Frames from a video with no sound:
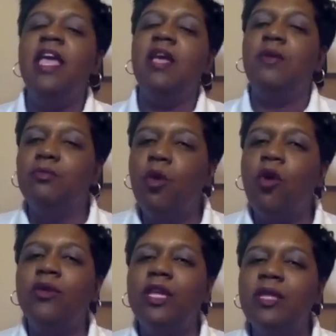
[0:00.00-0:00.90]
It was
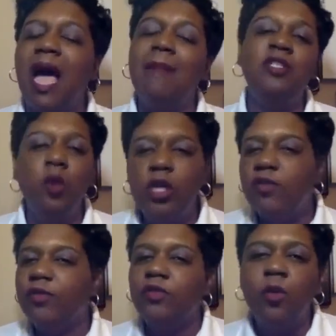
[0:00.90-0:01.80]
more than I've been doing
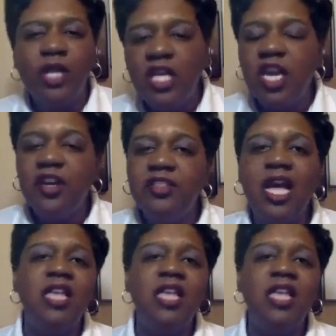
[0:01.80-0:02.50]
it for 20 years.